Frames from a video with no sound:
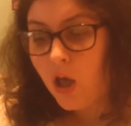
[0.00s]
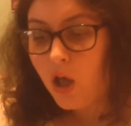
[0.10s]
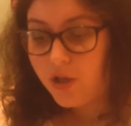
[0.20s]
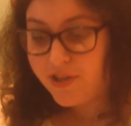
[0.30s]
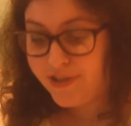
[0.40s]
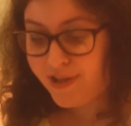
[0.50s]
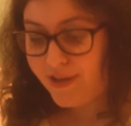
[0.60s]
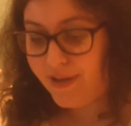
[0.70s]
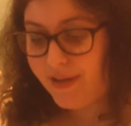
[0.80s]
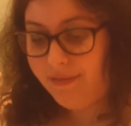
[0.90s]
So,
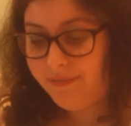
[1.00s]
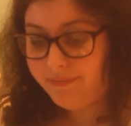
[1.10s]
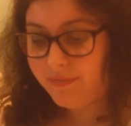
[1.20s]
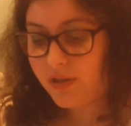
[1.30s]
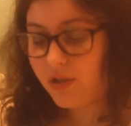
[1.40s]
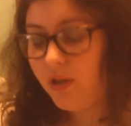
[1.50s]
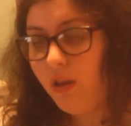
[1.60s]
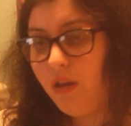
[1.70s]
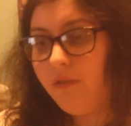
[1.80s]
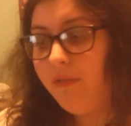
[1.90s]
to go
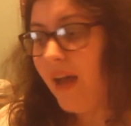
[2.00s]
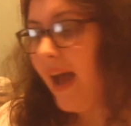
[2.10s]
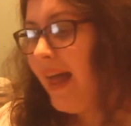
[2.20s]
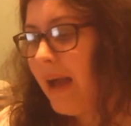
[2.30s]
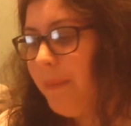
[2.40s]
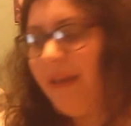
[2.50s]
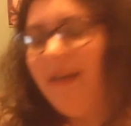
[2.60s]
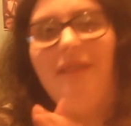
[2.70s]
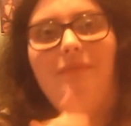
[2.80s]
along with the highlight palette,